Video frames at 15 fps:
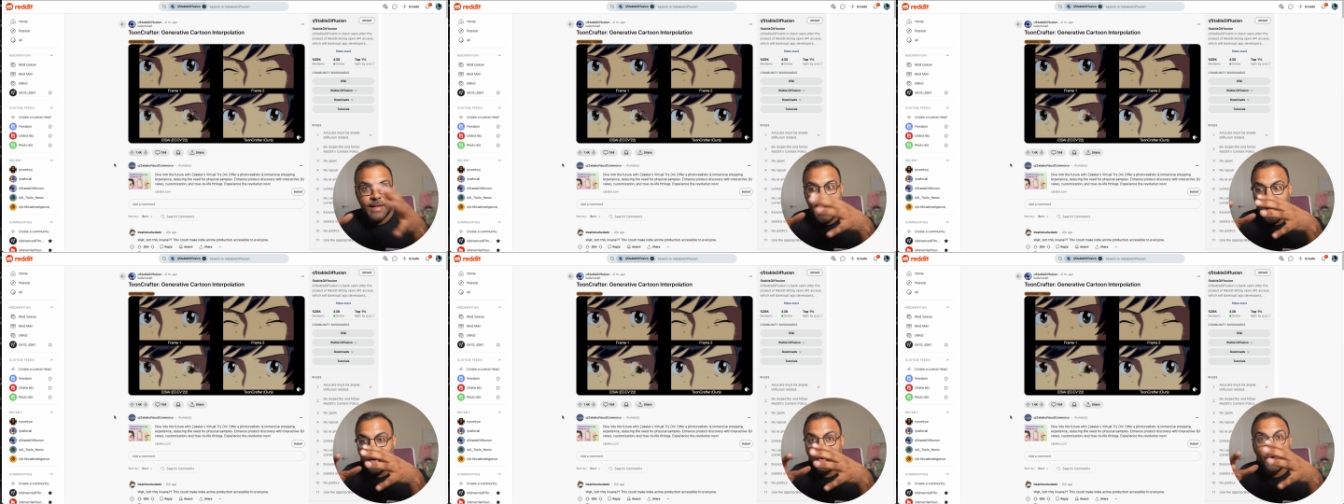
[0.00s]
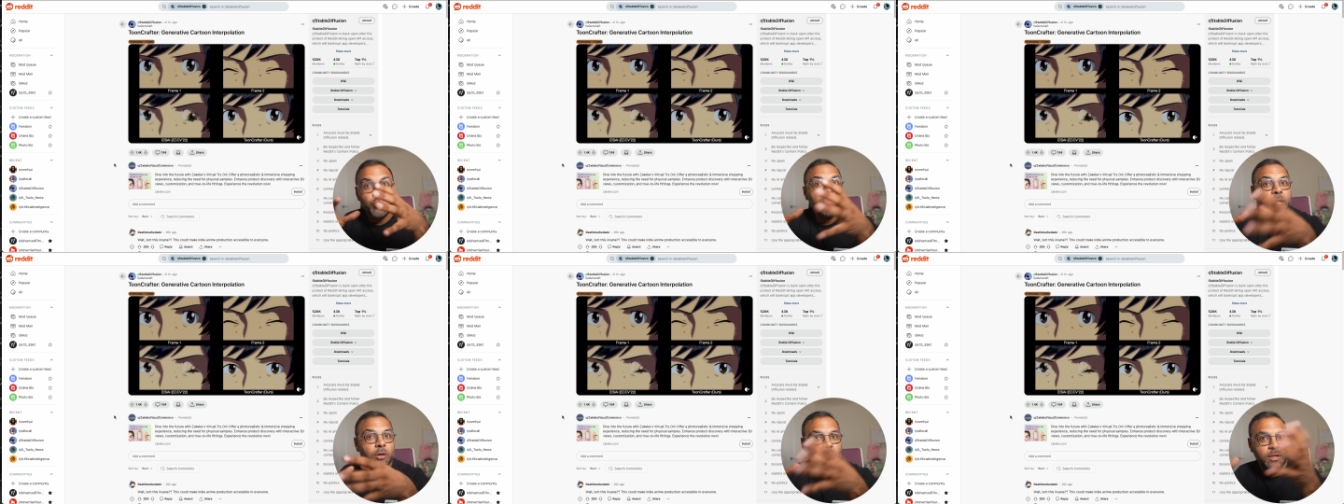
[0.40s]
how
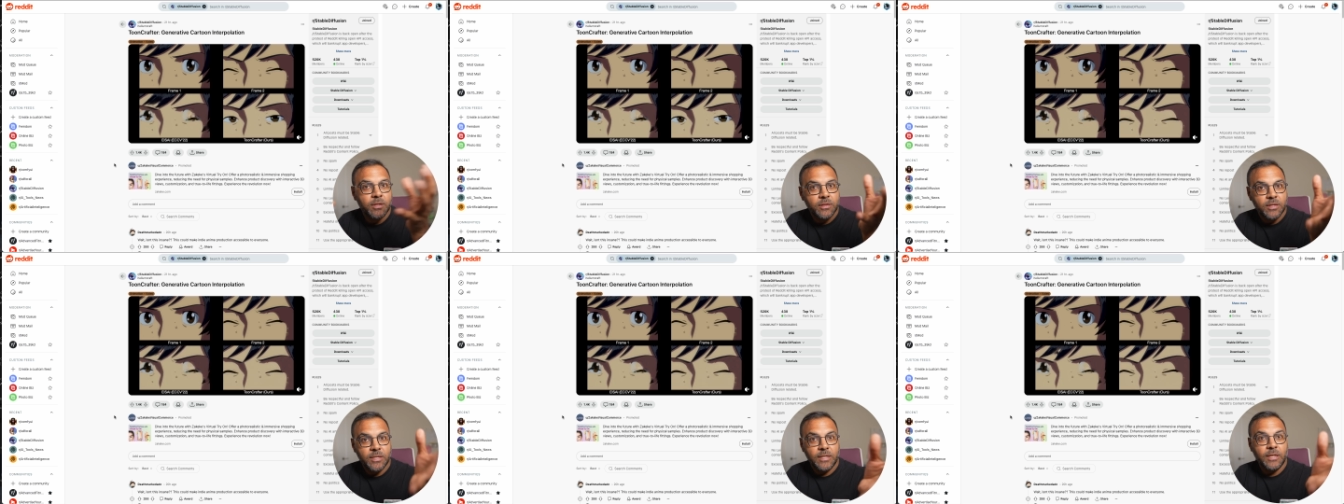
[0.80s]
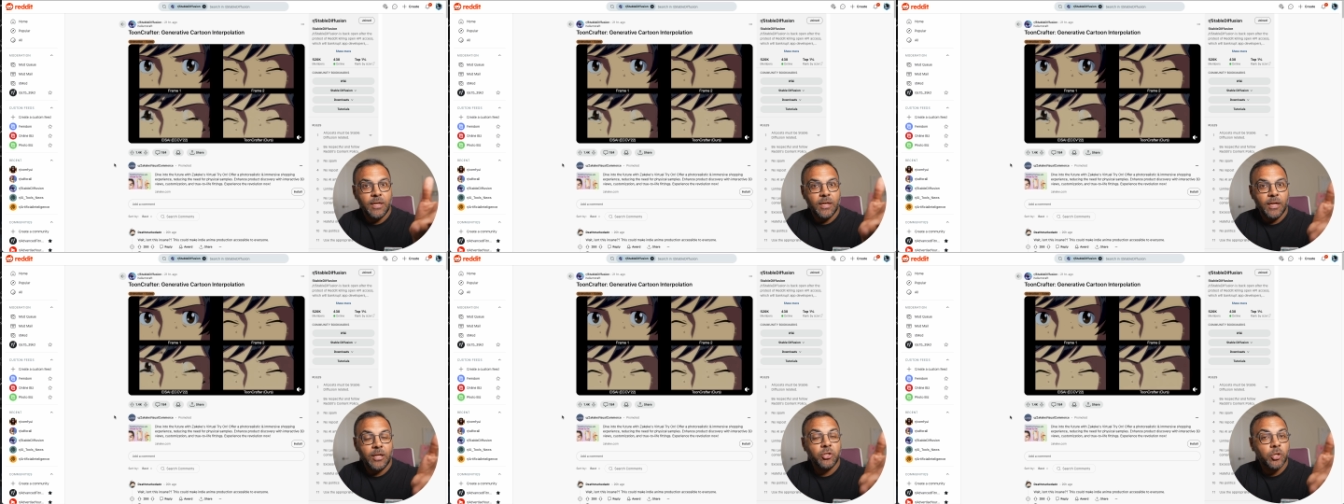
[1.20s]
coherent the
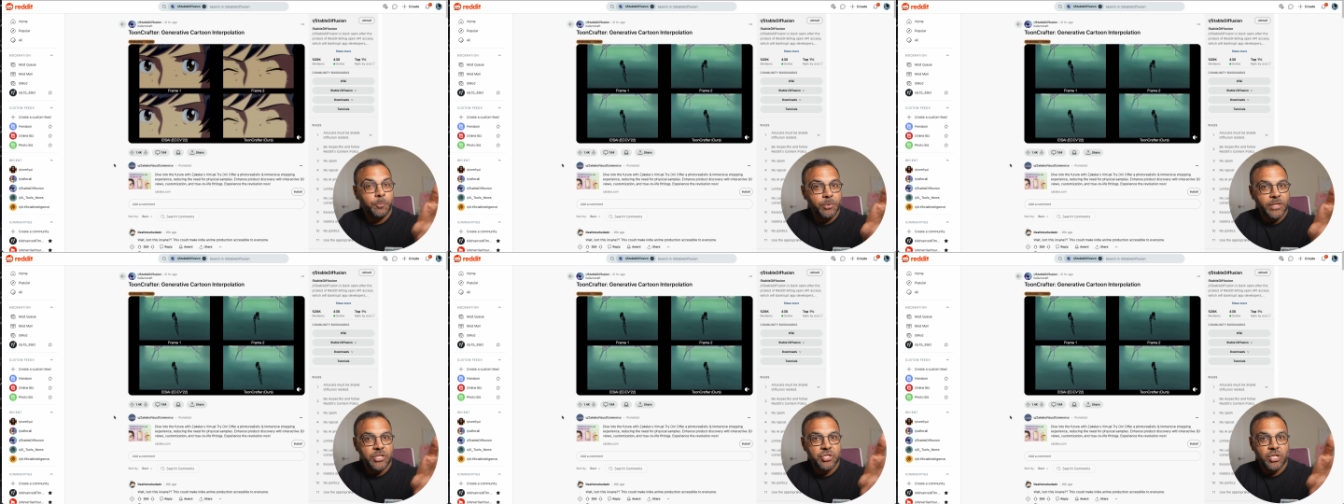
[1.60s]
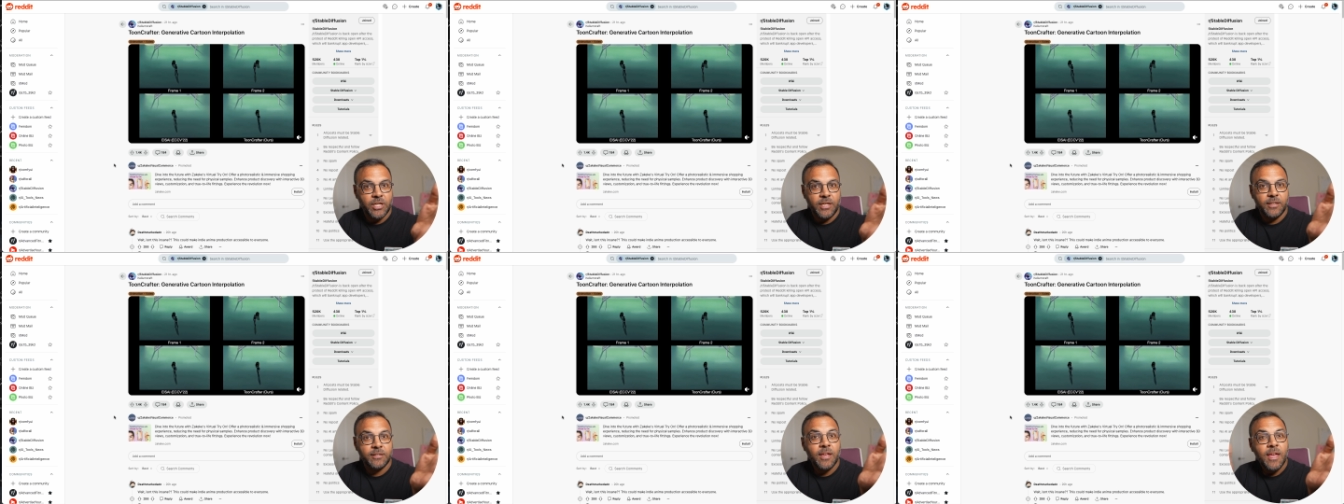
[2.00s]
interpolation
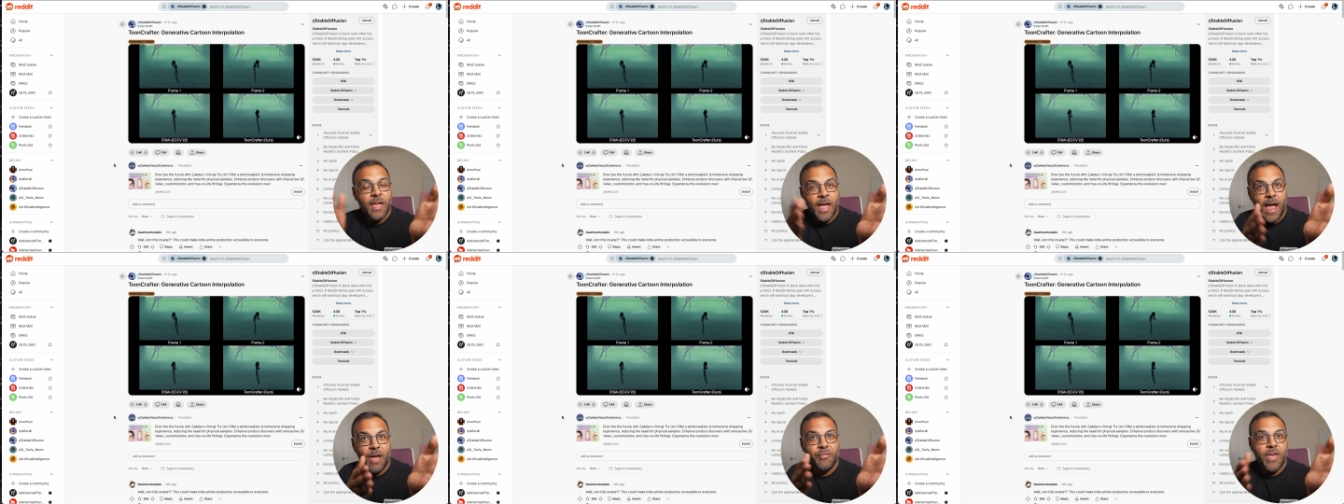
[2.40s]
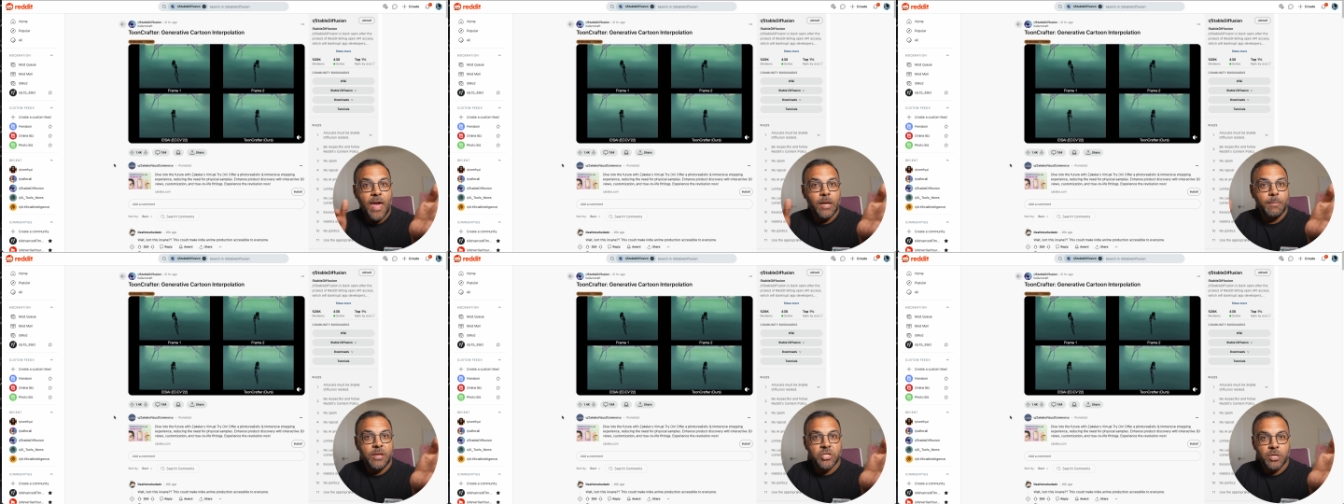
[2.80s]
is, and the
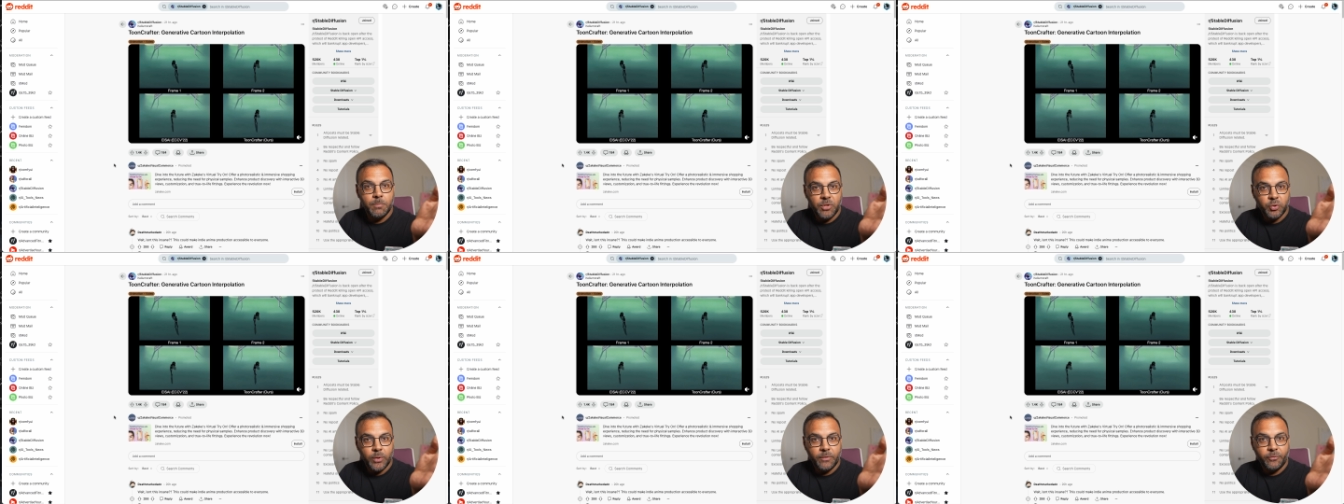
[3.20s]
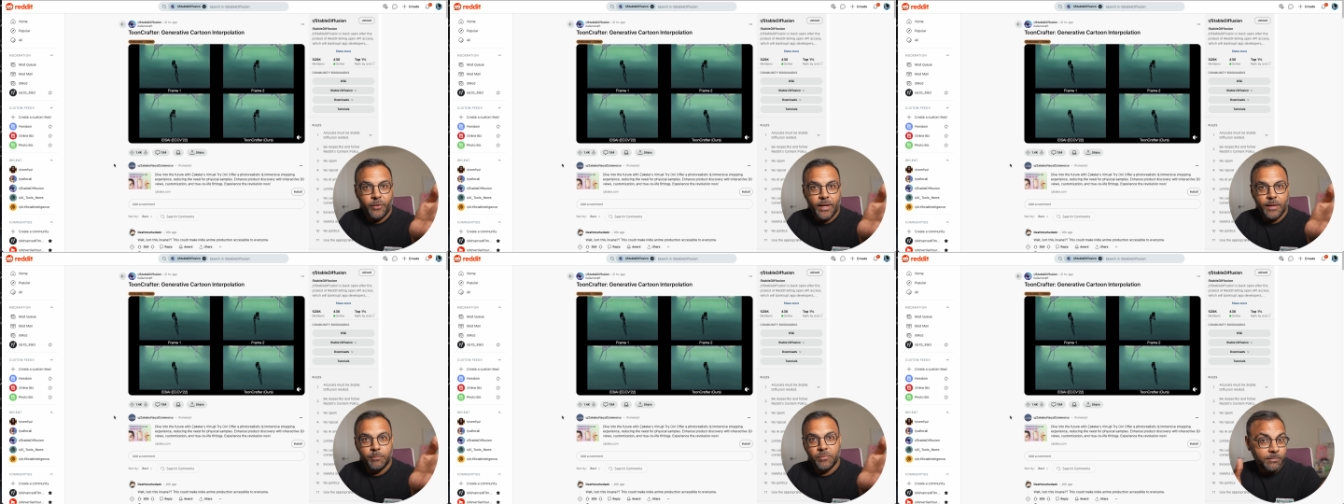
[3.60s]
animation between
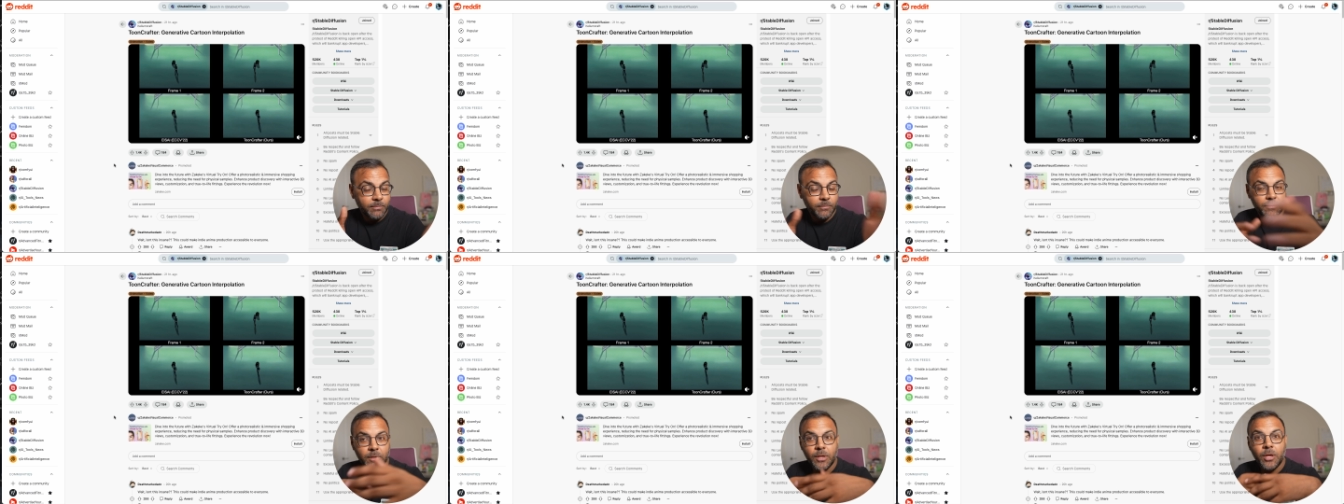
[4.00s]
frames.